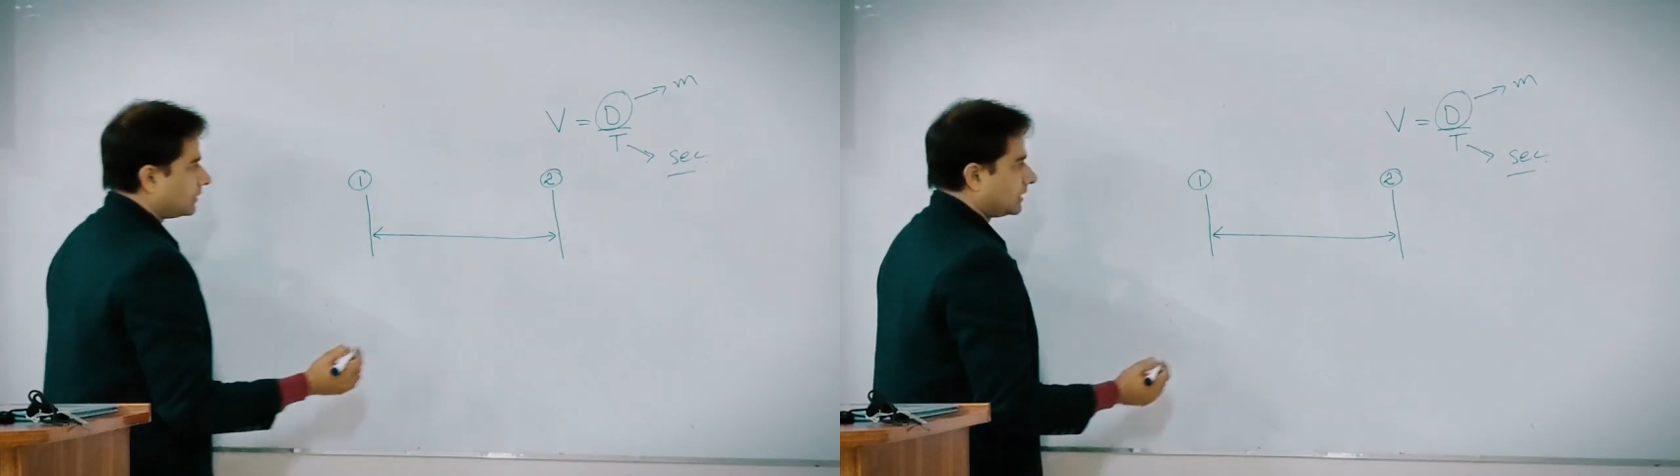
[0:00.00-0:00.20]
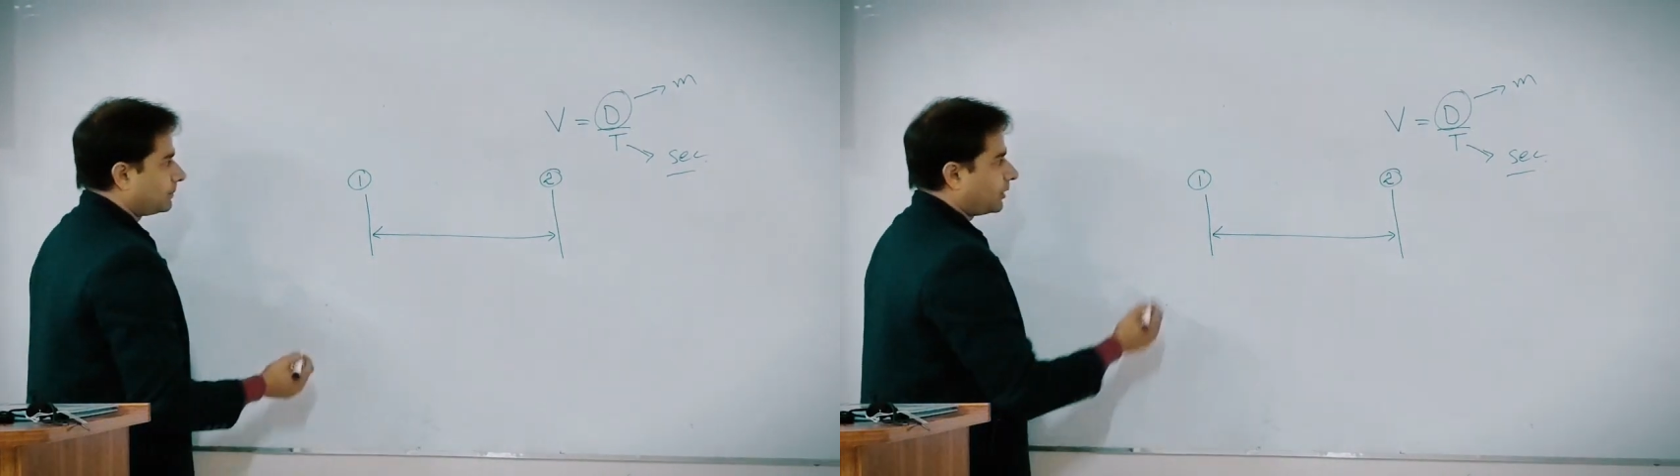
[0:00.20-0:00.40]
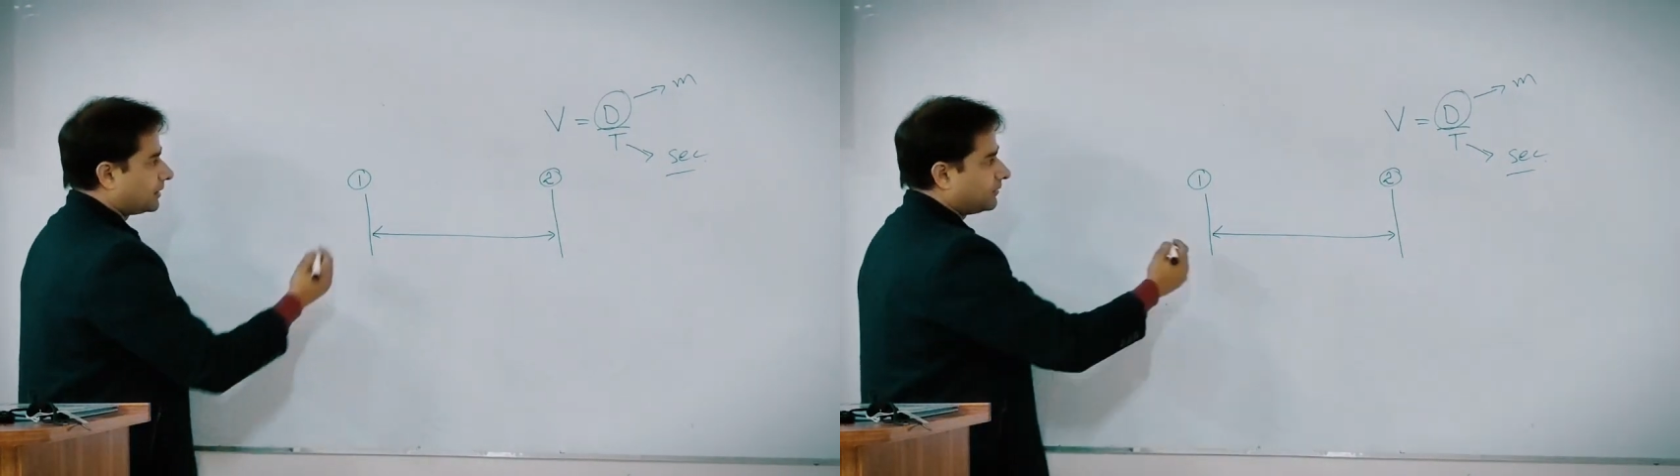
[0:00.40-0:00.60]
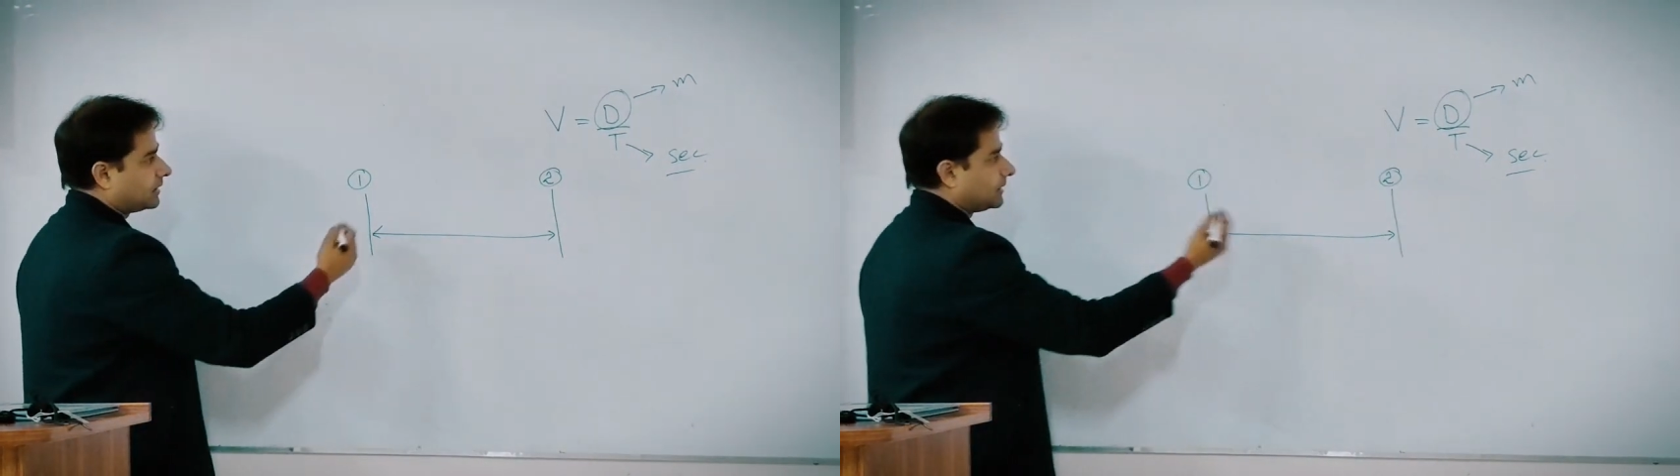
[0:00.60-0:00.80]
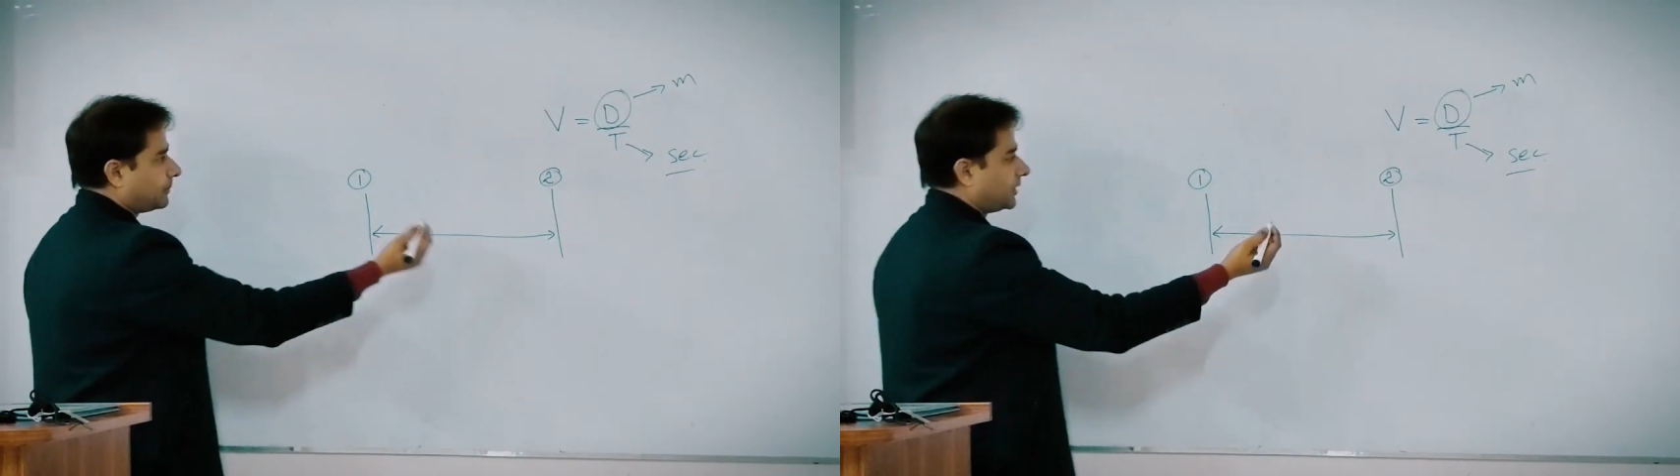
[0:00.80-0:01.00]

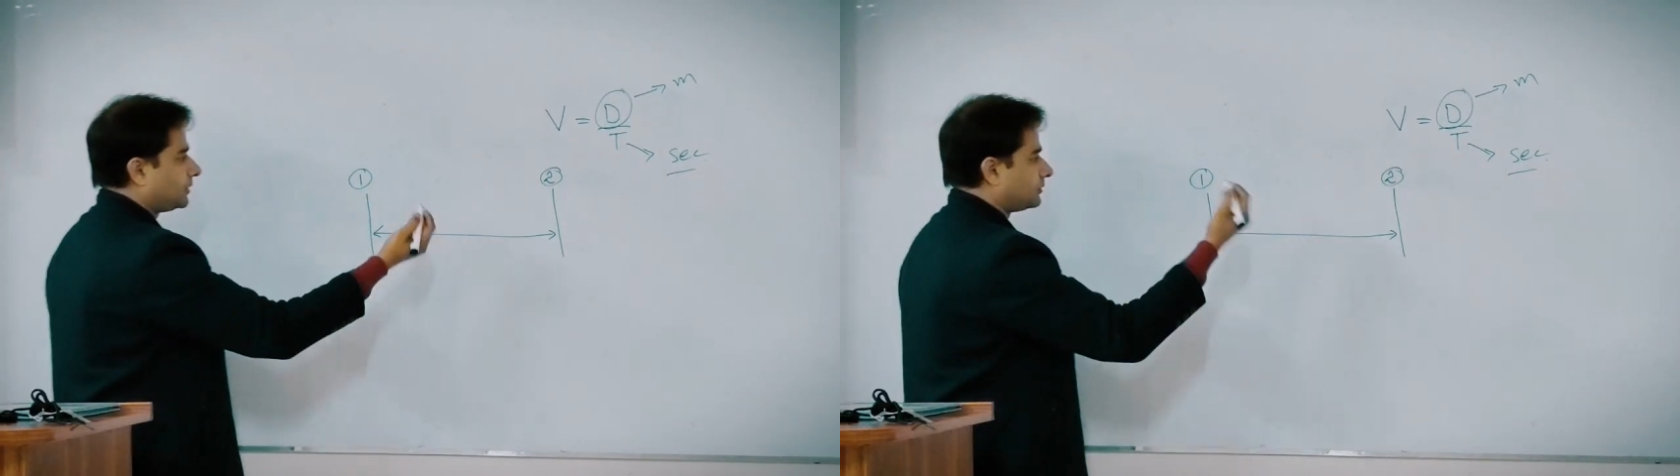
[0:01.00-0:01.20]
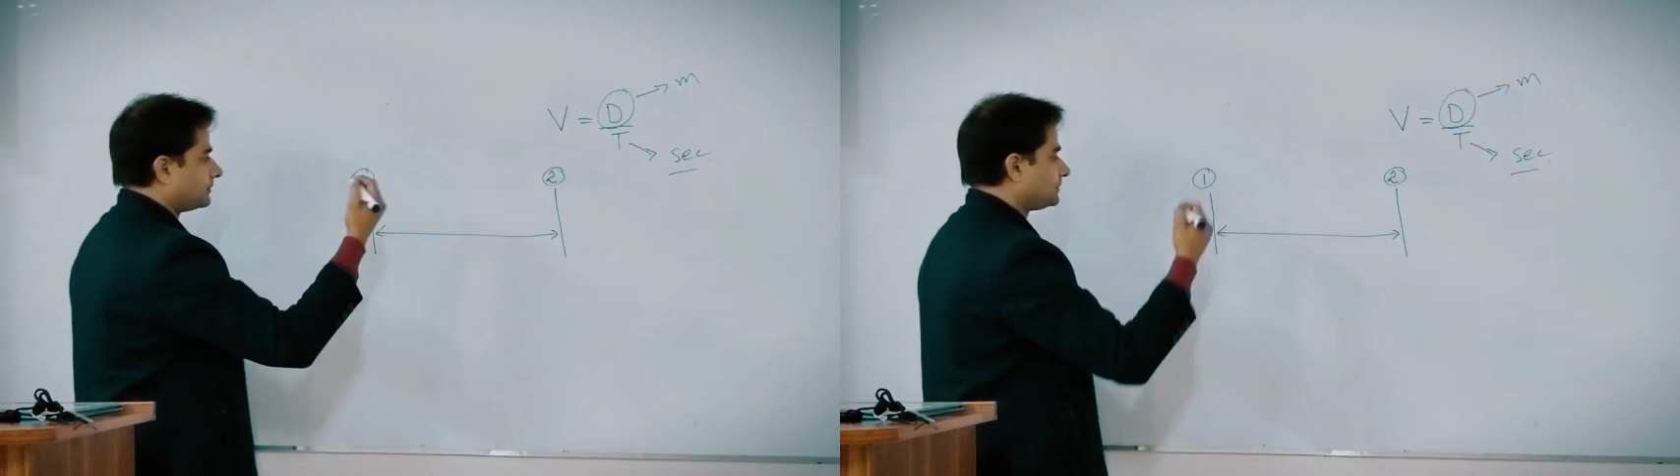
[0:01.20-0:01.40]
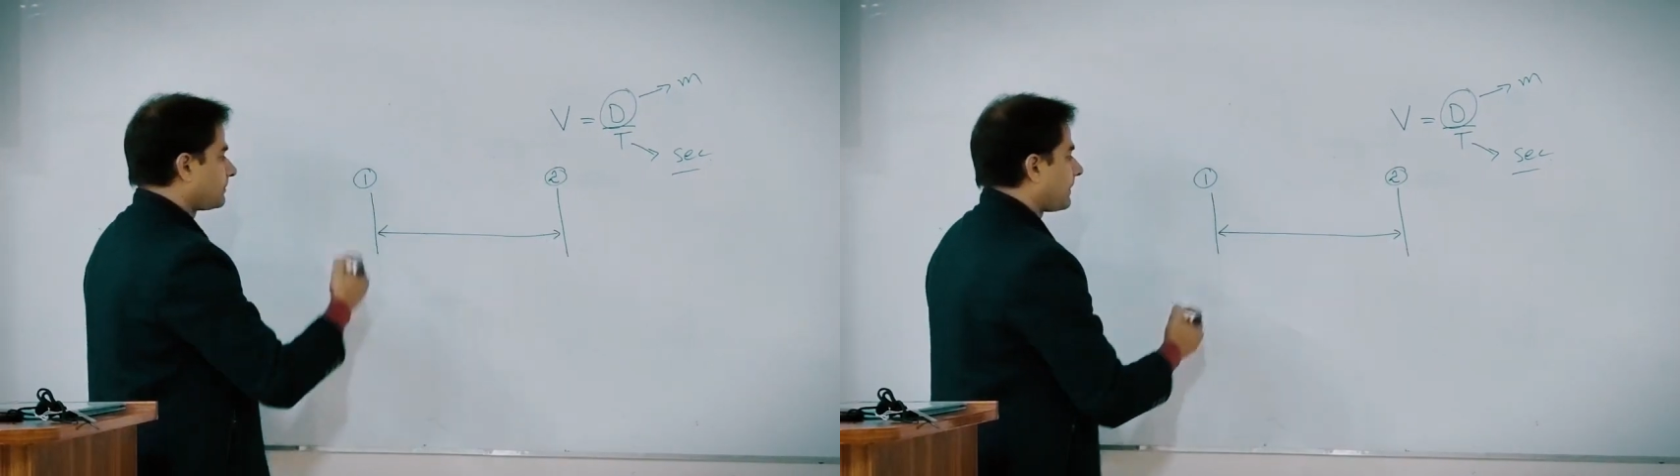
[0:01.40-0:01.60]
1 and point 2.